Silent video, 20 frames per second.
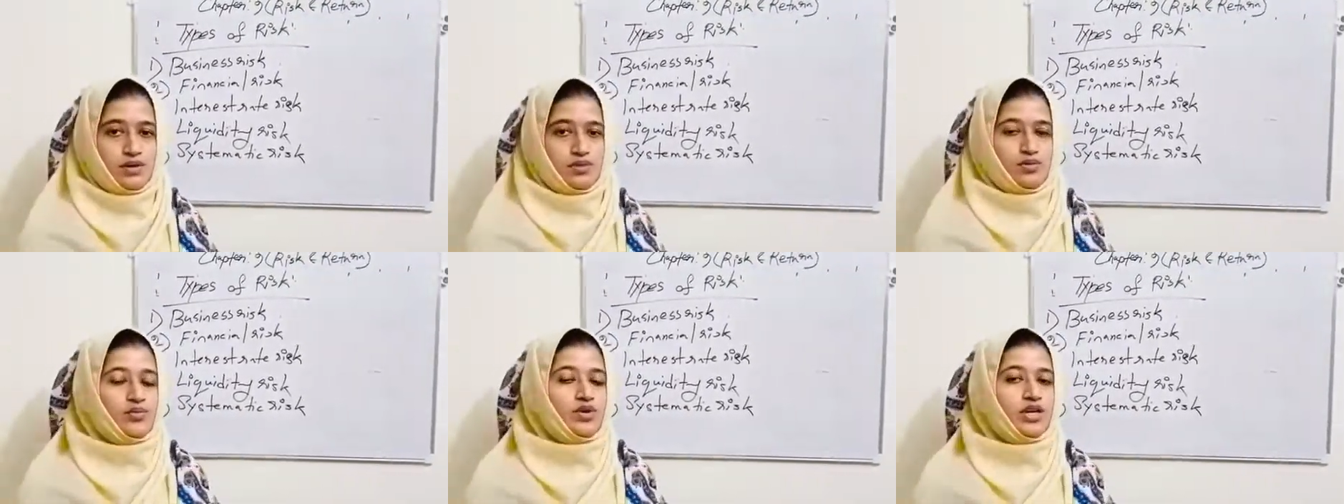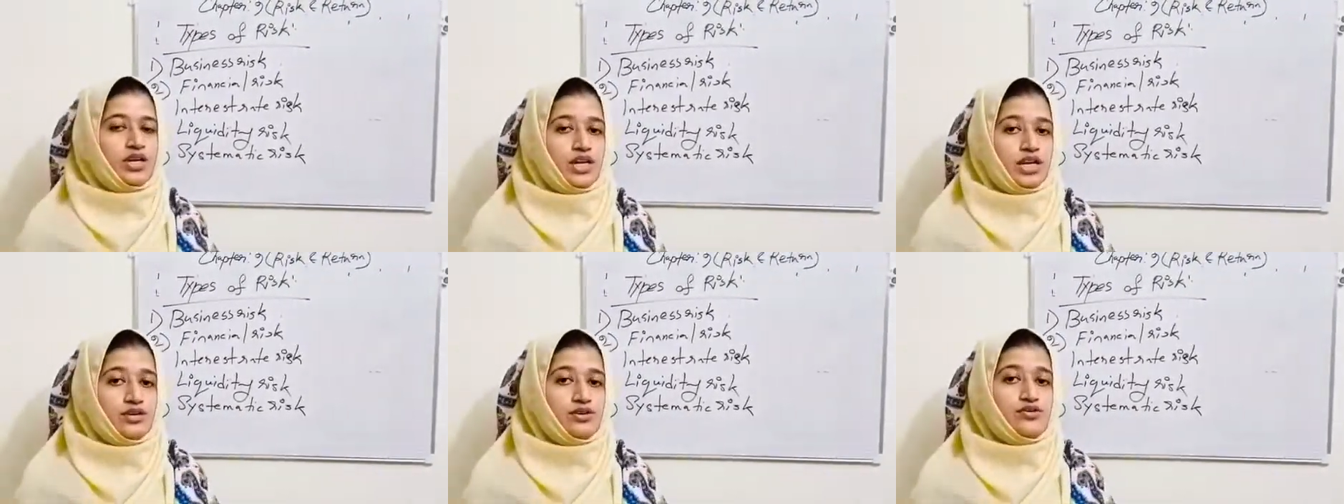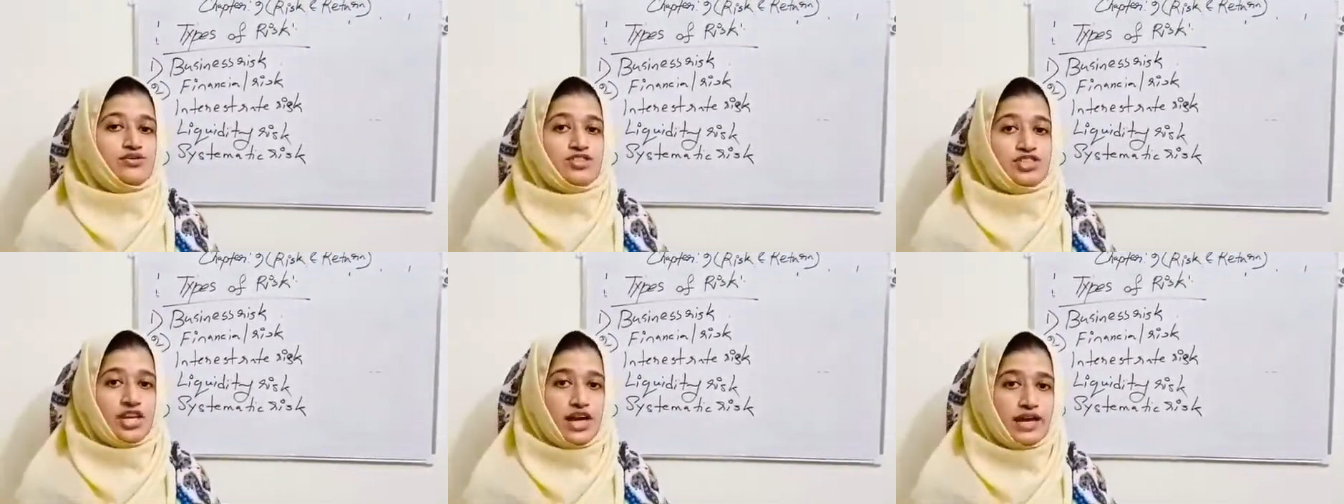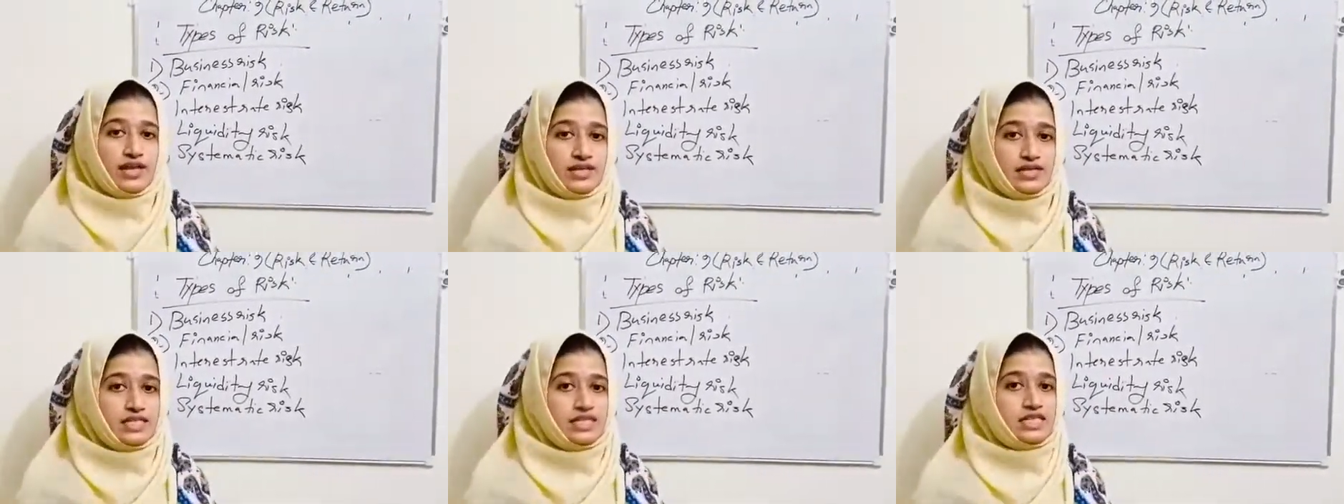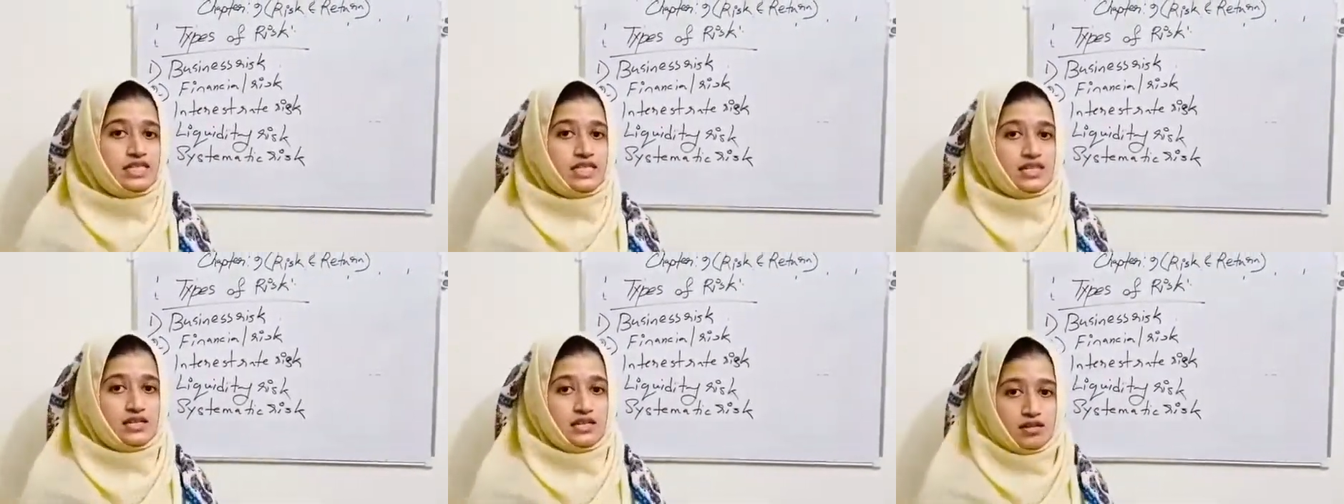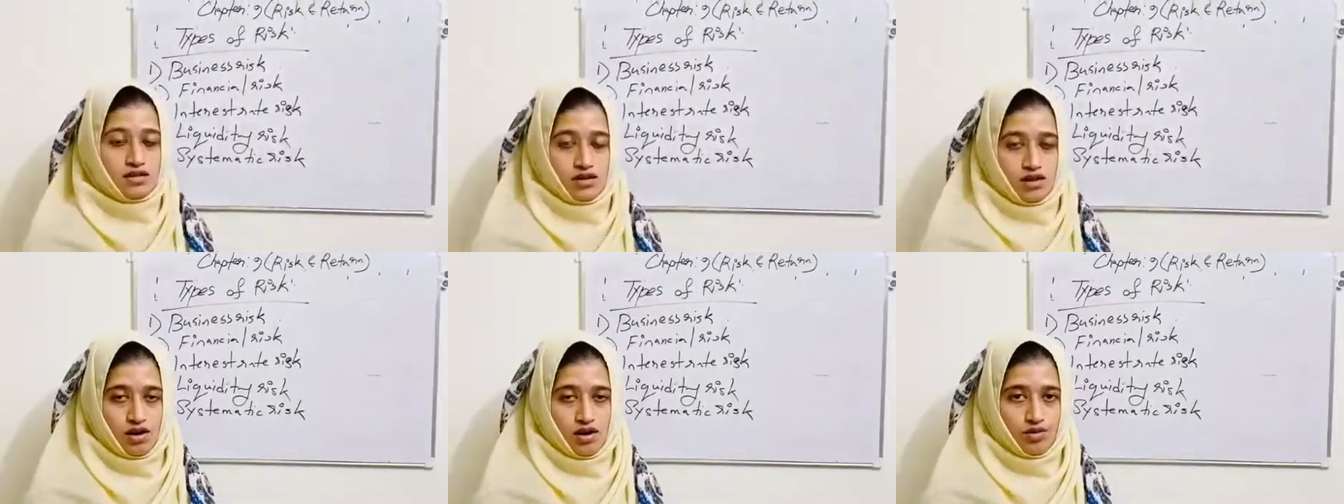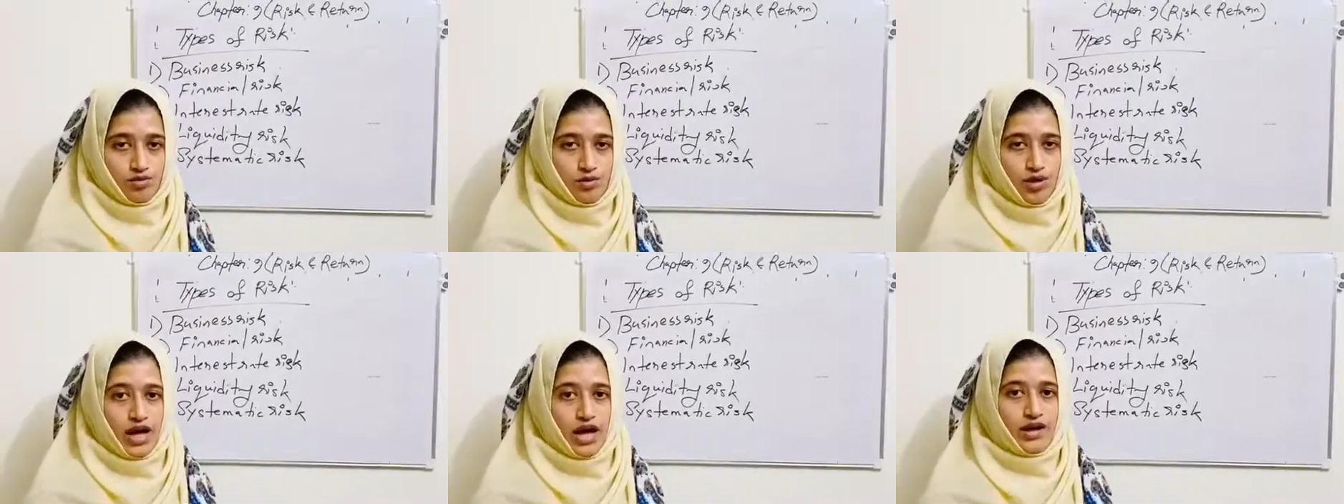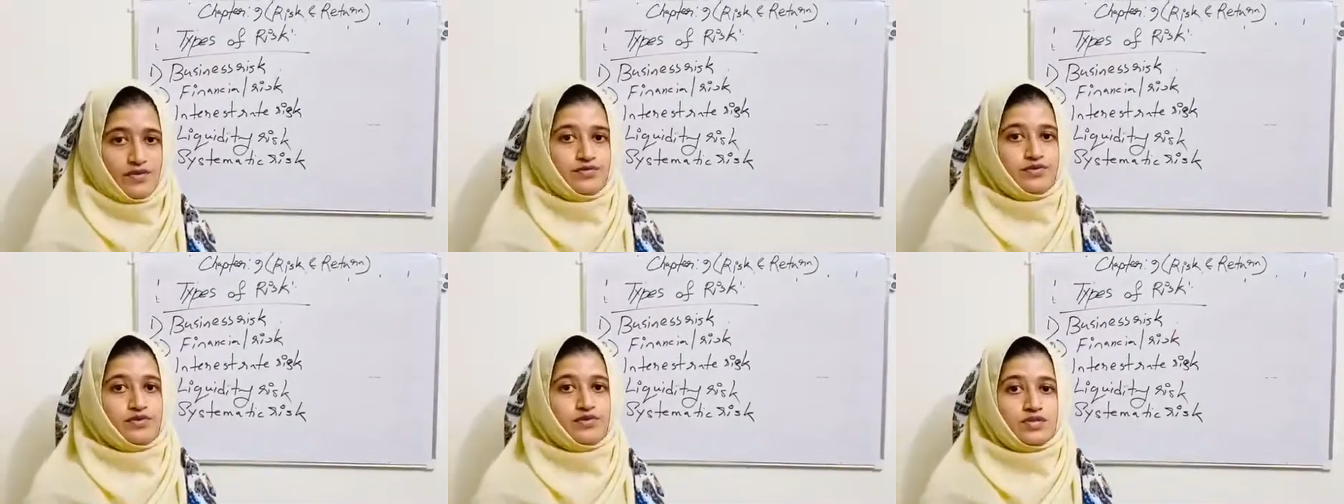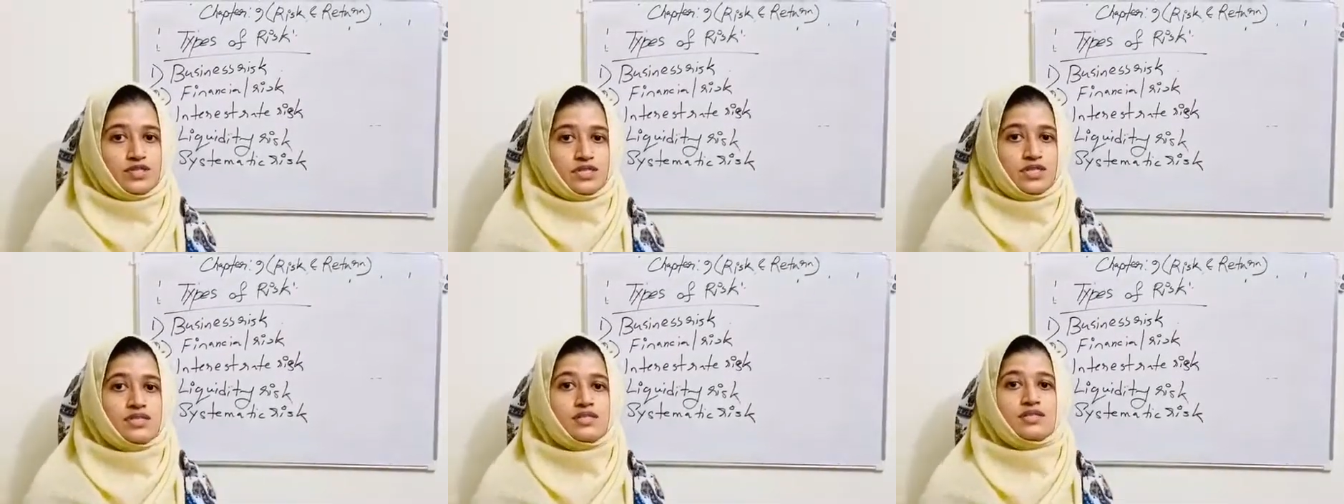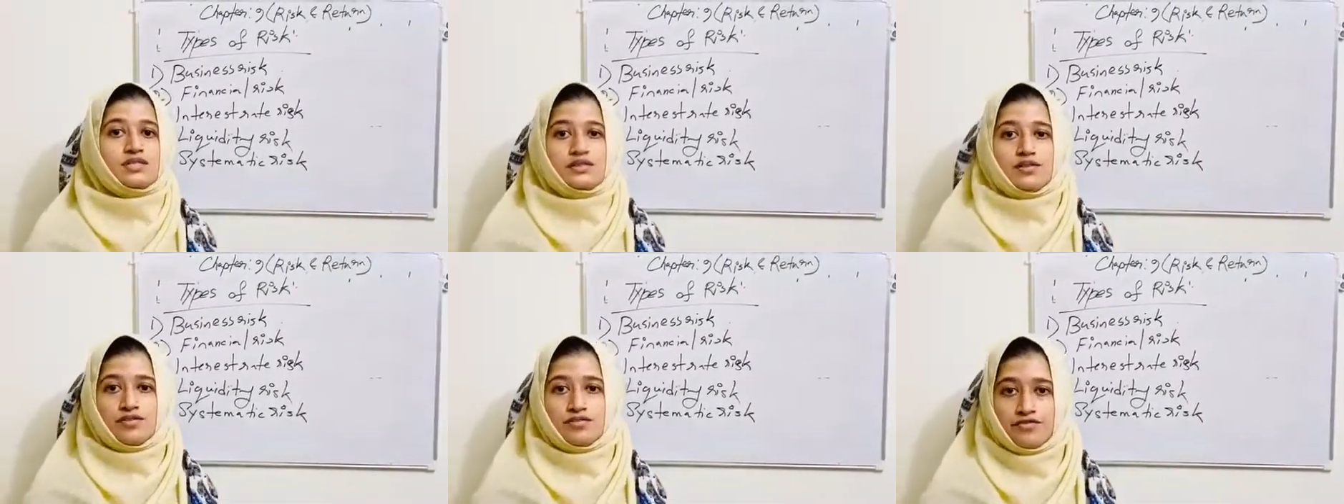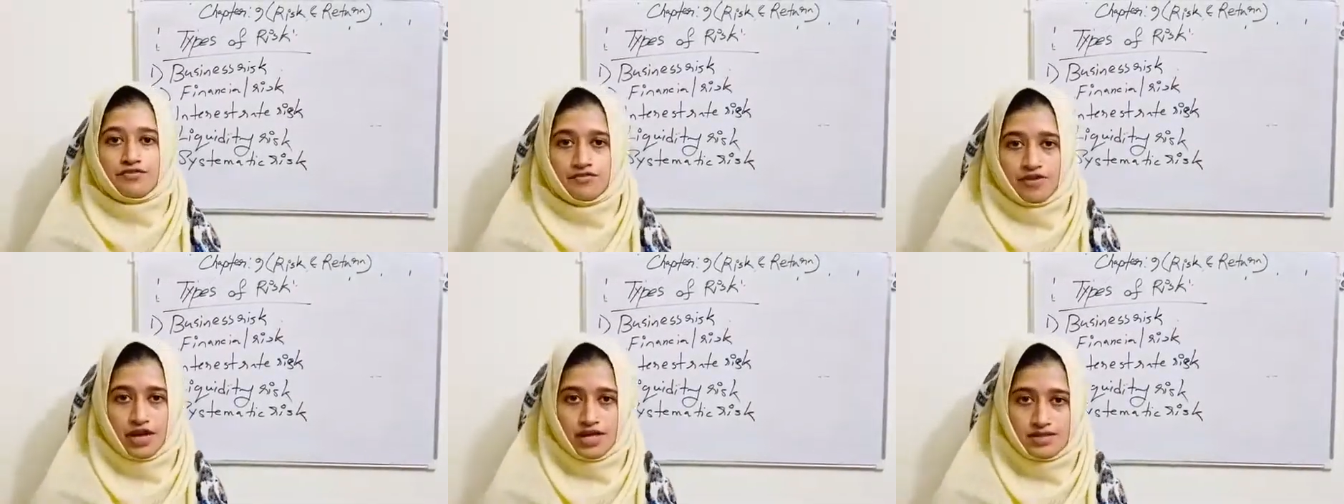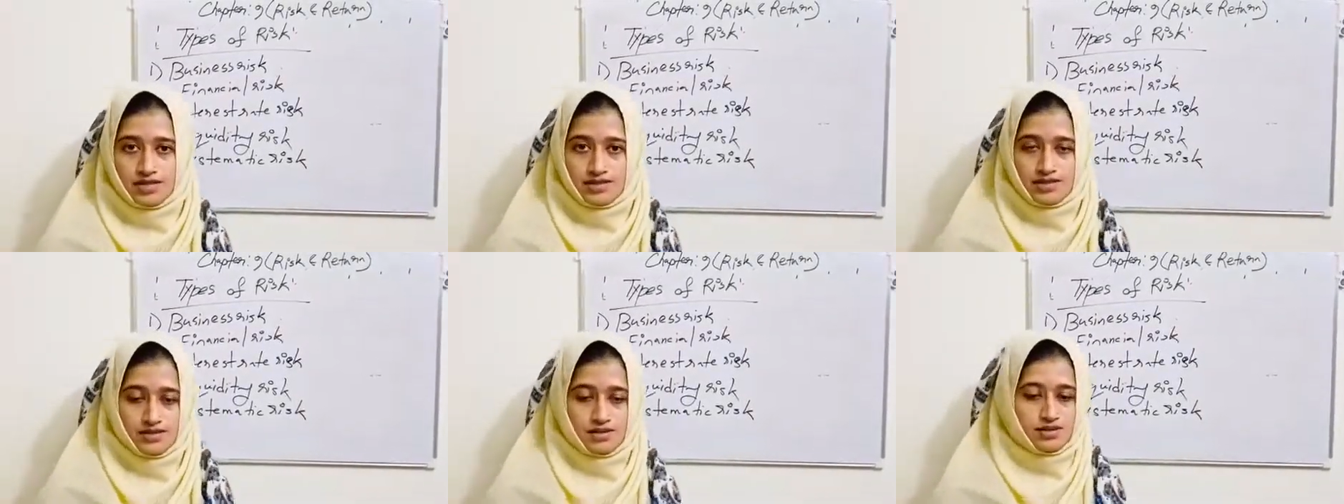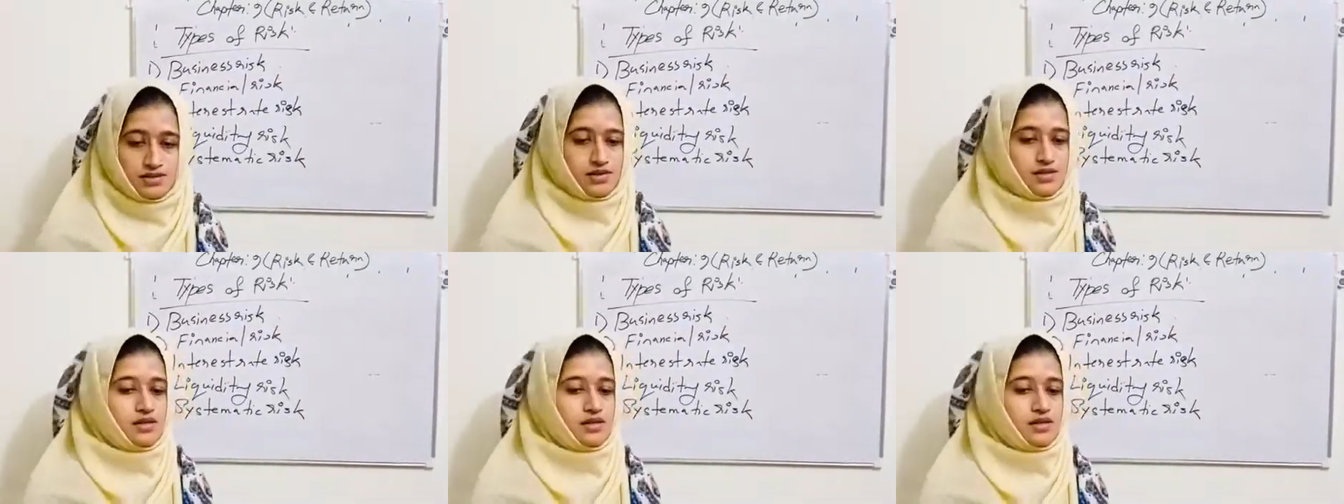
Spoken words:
We cannot change, we have to just face it.